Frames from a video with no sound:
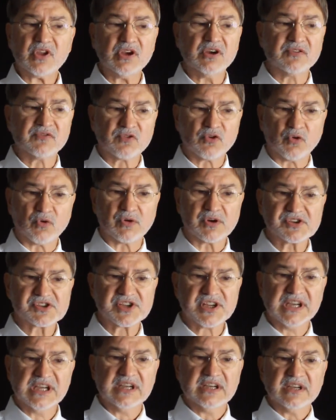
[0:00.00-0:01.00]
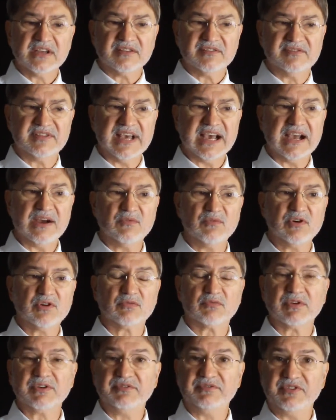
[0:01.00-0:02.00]
of course, that
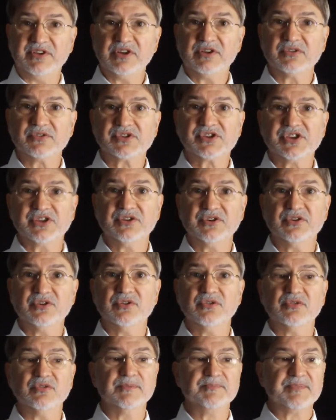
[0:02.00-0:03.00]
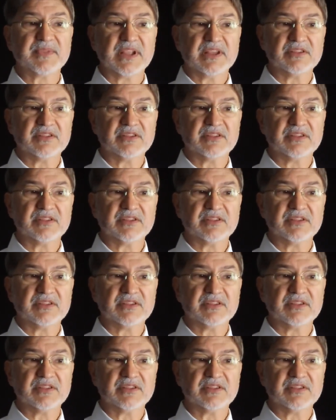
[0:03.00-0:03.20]
will reveal to you